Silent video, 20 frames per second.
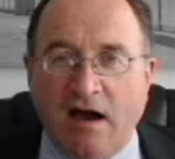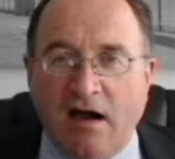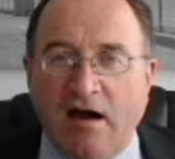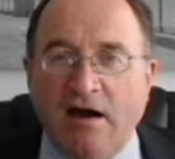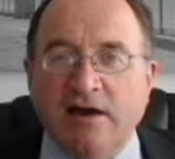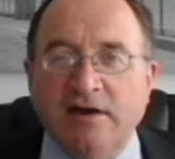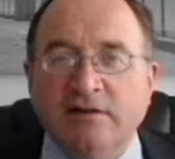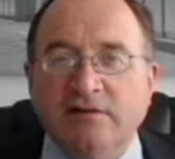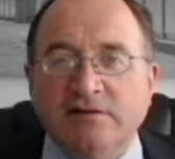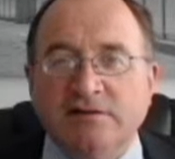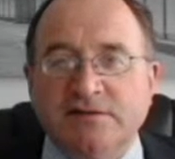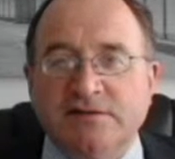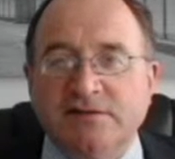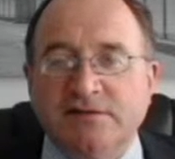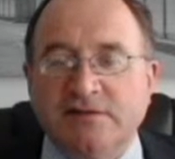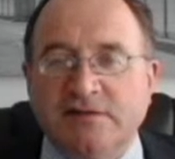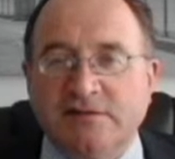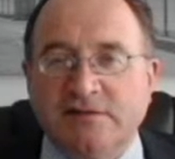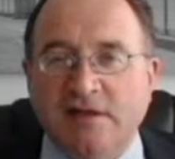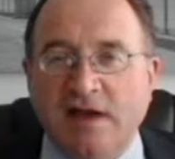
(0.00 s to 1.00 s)
Ielts
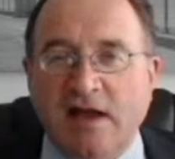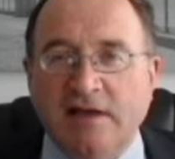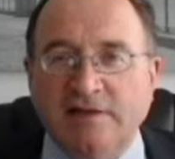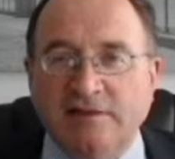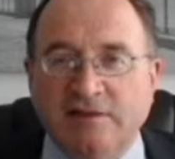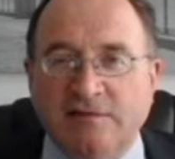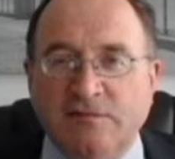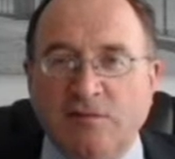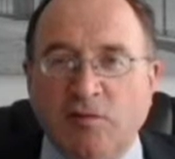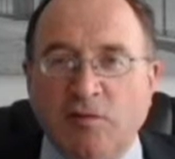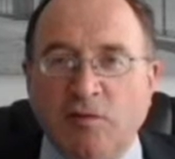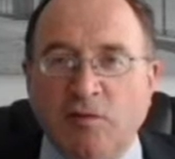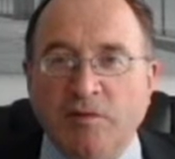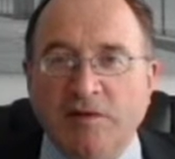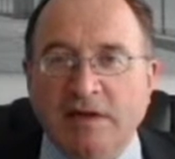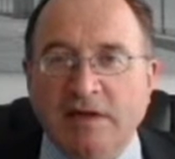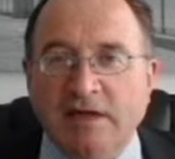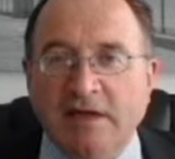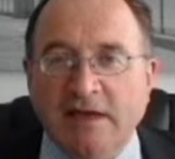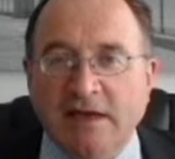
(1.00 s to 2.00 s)
stands for
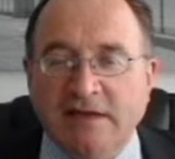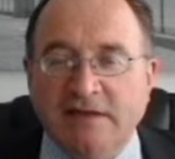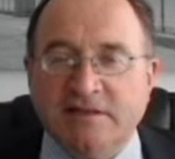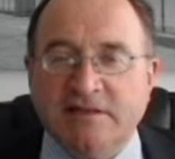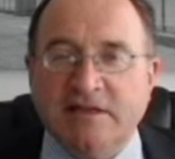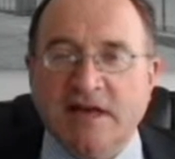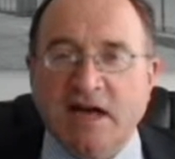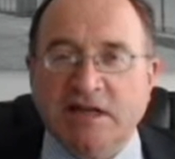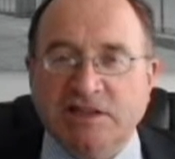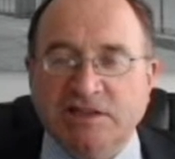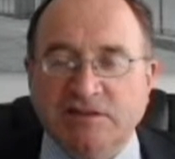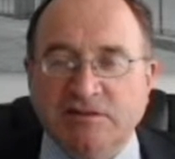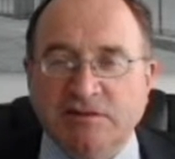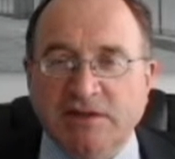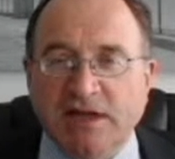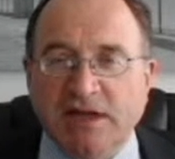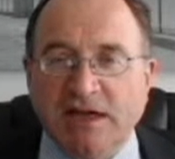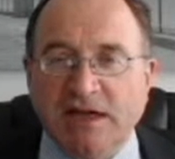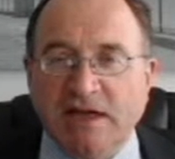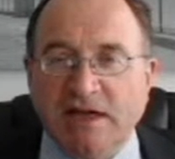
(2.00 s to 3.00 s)
the
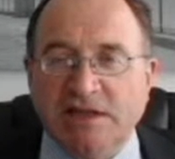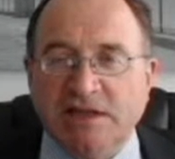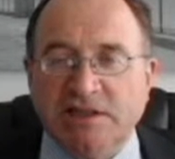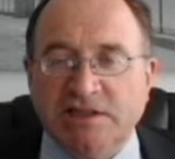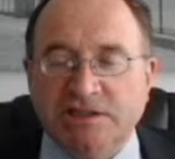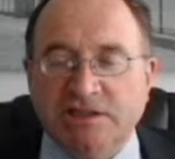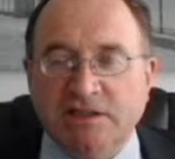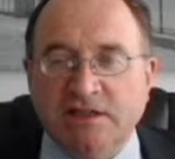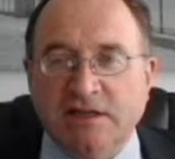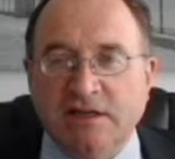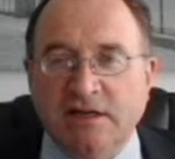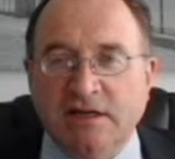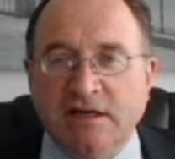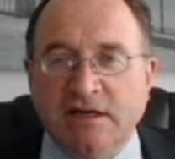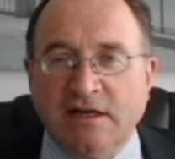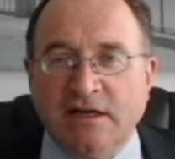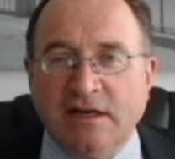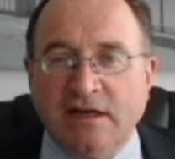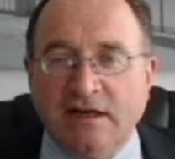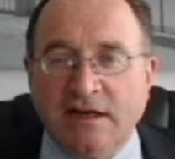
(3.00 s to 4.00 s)
International English
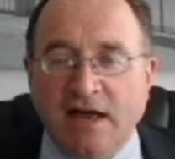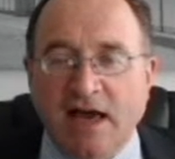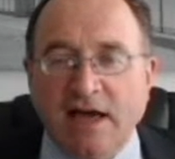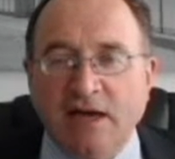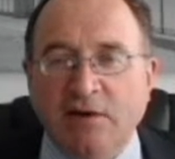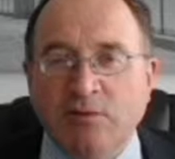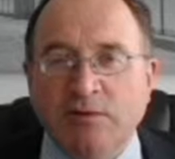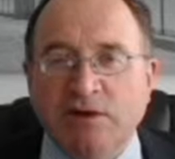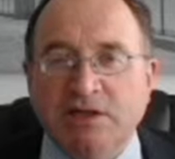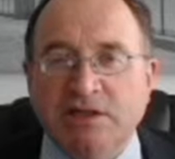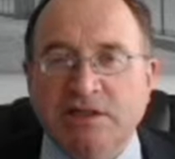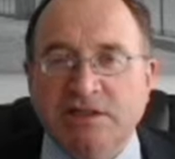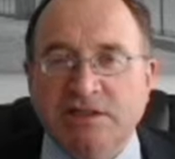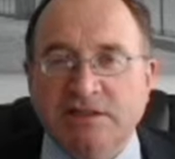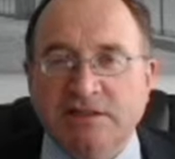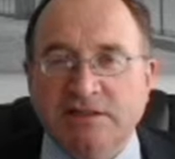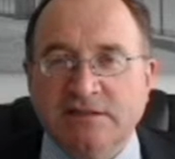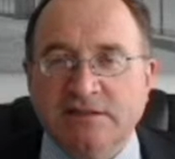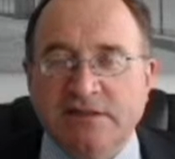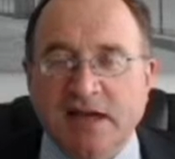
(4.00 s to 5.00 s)

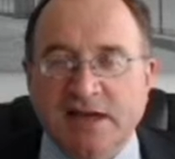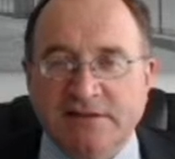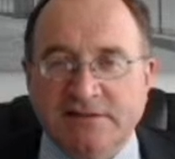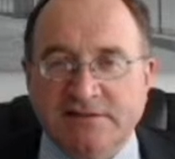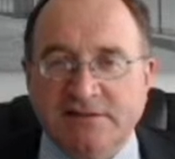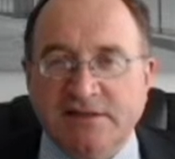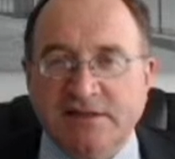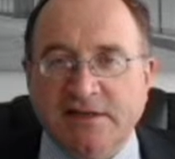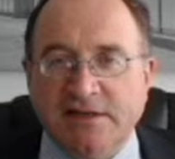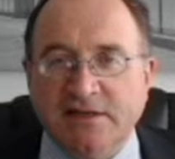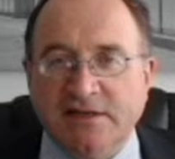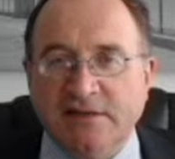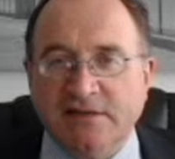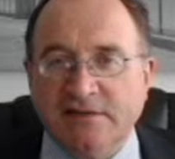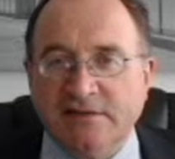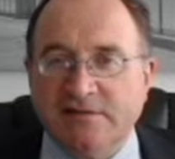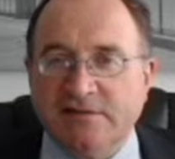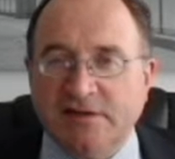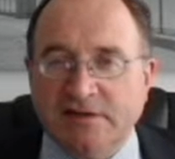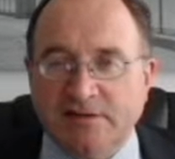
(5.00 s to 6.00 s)
Language Testing
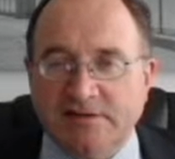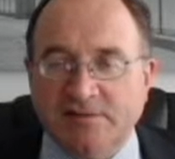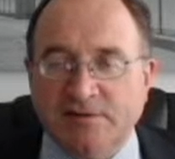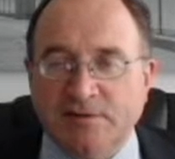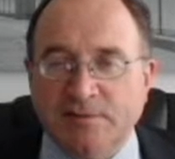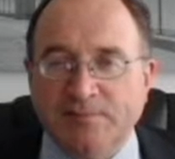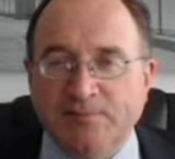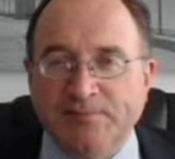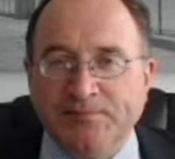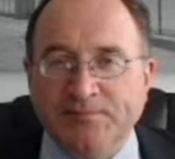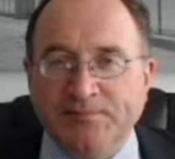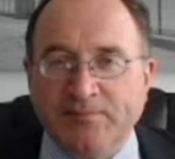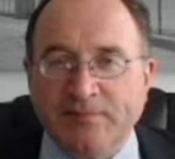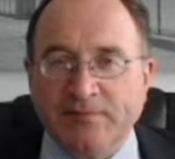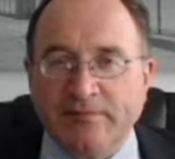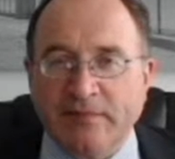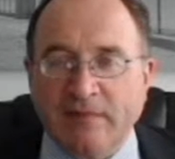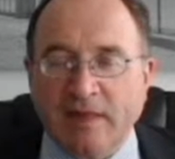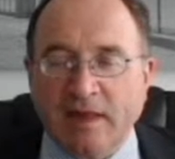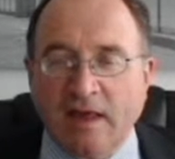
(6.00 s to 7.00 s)
System,
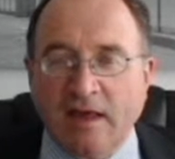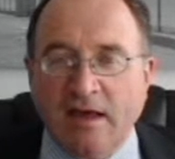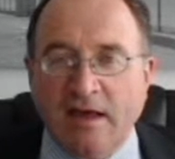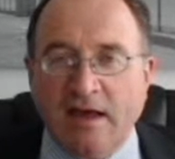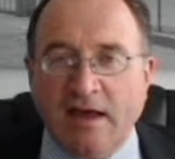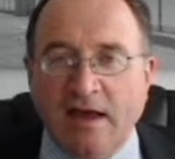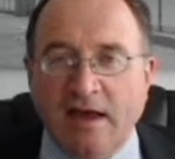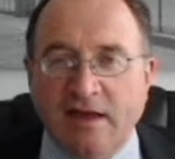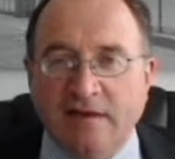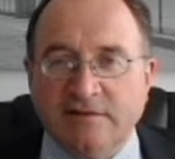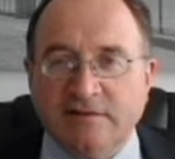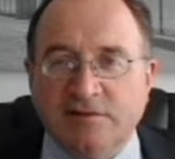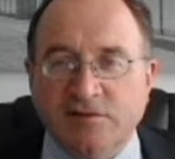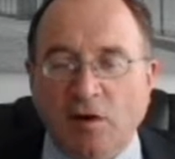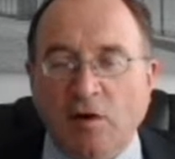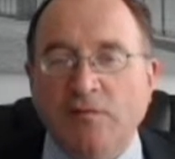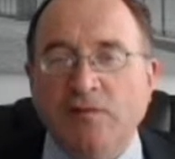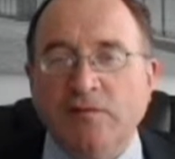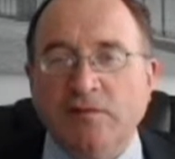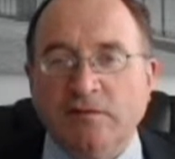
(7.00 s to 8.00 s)
and
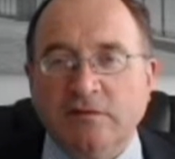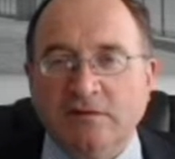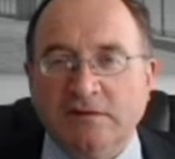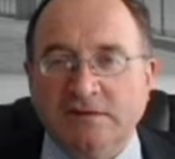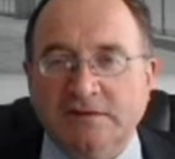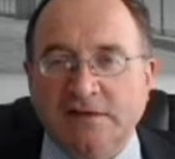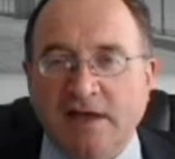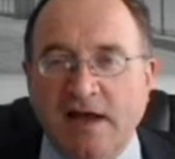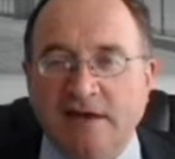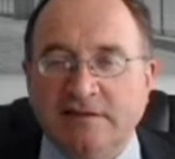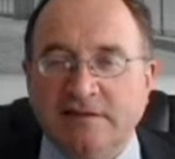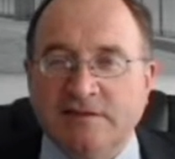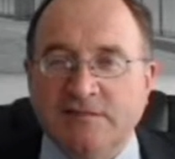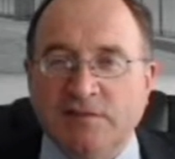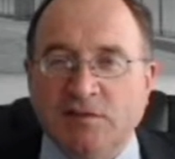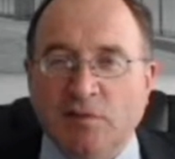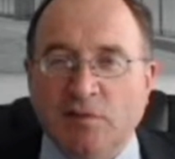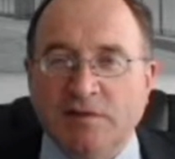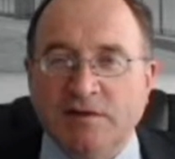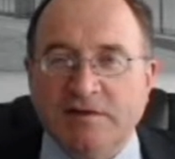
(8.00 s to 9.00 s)
TOEFL stands
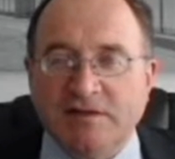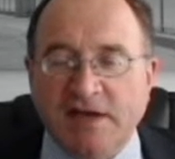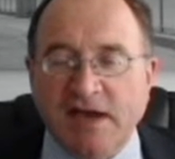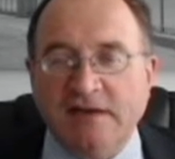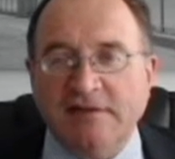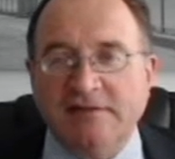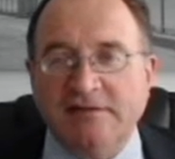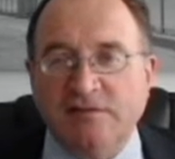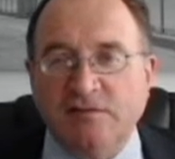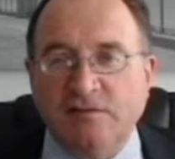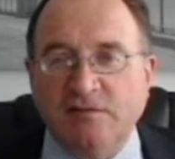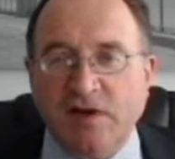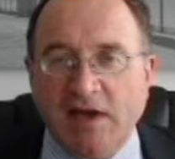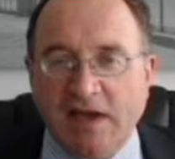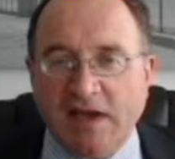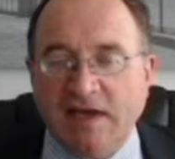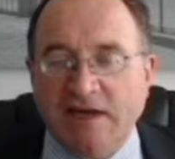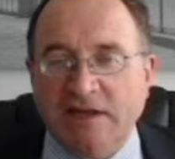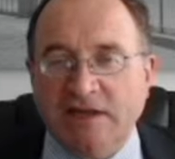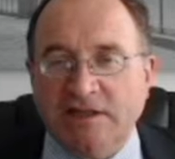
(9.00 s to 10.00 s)
for the test of
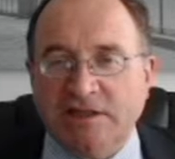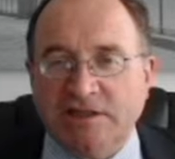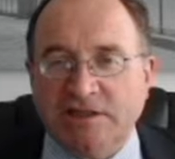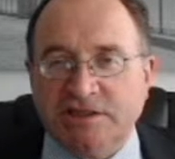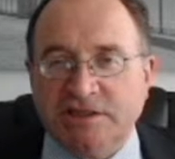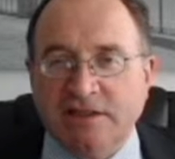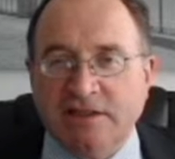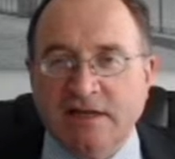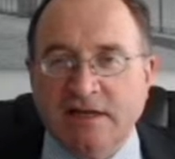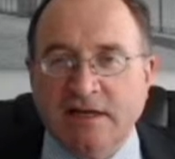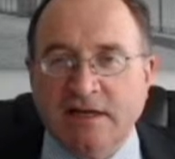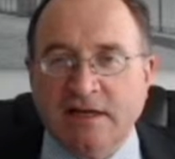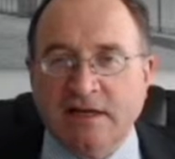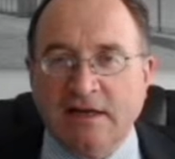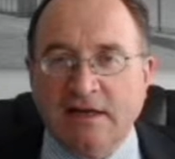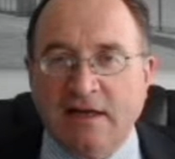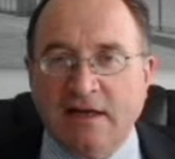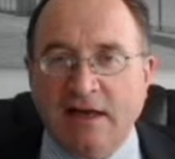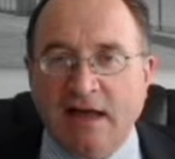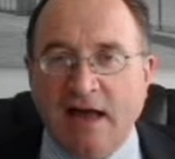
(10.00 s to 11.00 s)
English
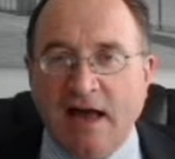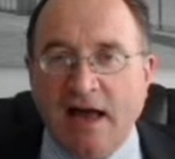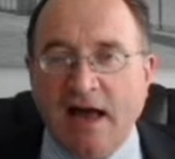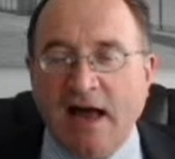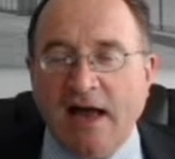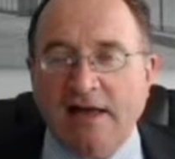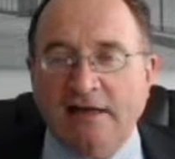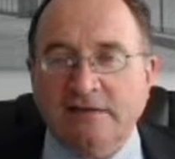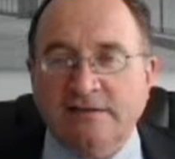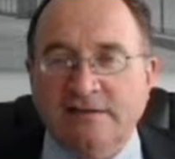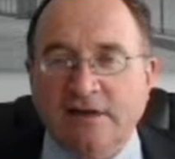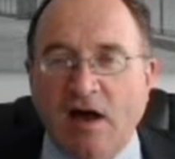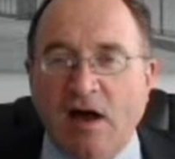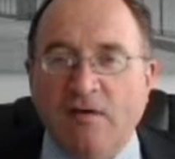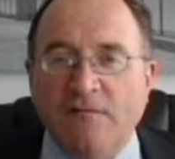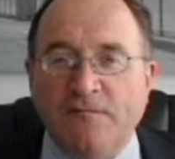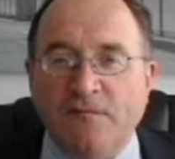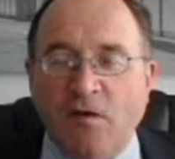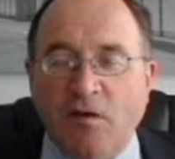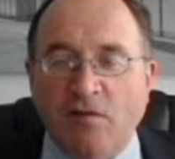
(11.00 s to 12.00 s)
as a
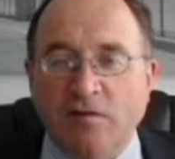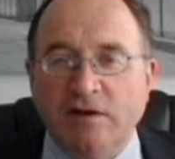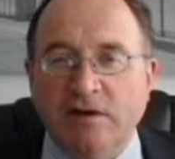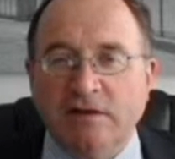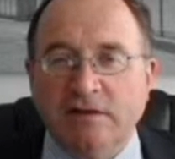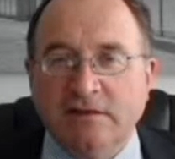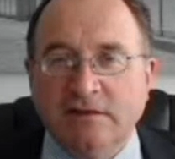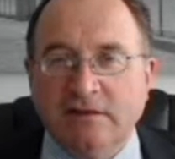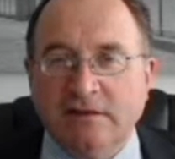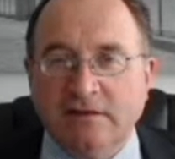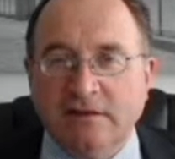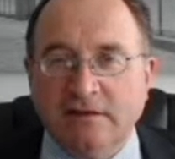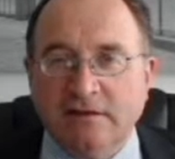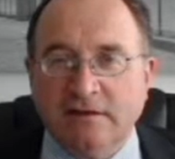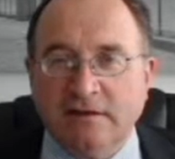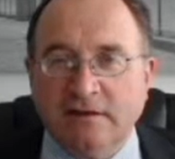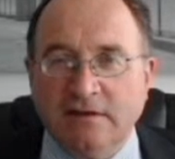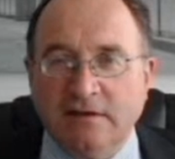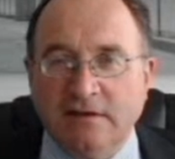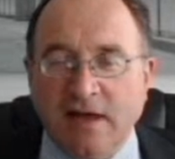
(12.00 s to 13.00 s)
foreign
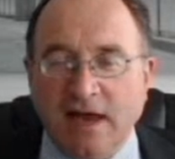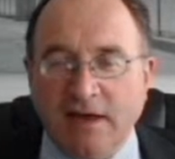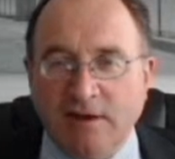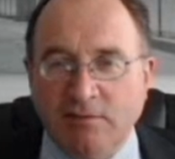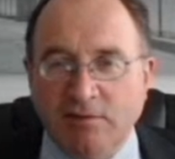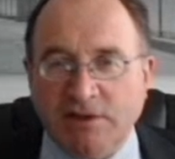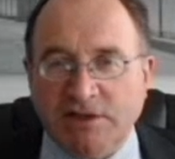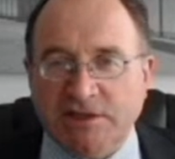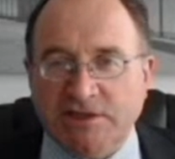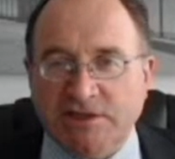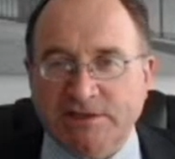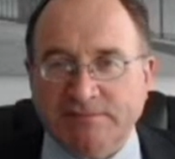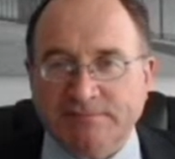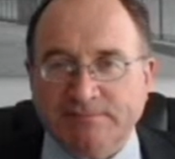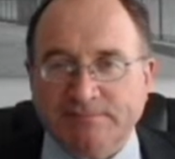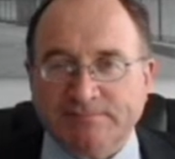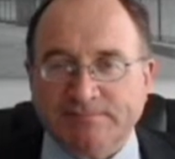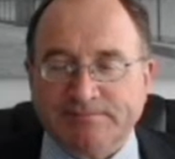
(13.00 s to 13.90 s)
language.